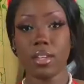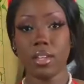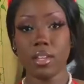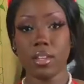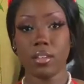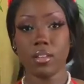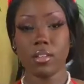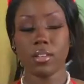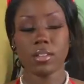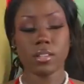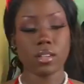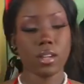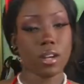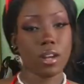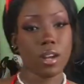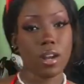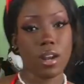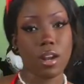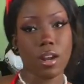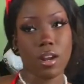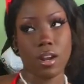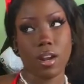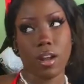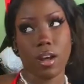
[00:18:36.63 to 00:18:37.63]
It's
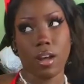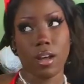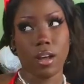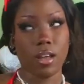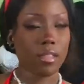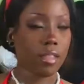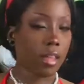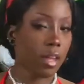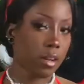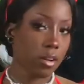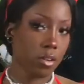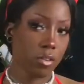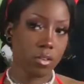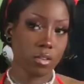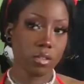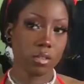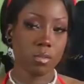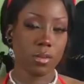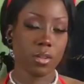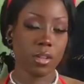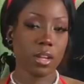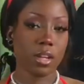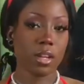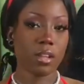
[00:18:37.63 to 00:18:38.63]
not that noticeable,
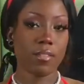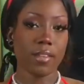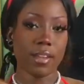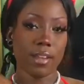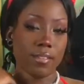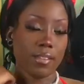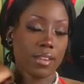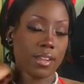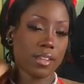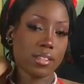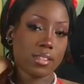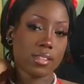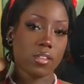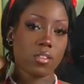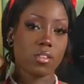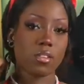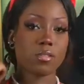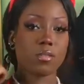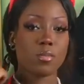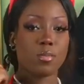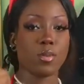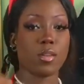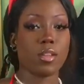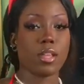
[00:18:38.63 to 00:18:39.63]
and even if it is
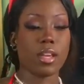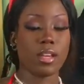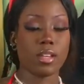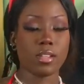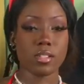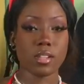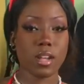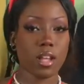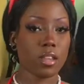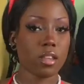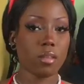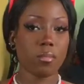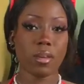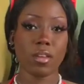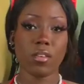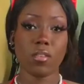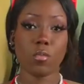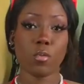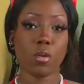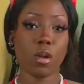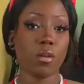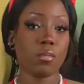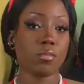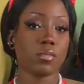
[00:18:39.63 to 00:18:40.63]
noticeable, like, it's not that big of a
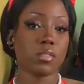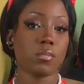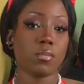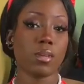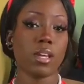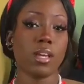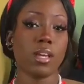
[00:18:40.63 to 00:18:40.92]
problem to me.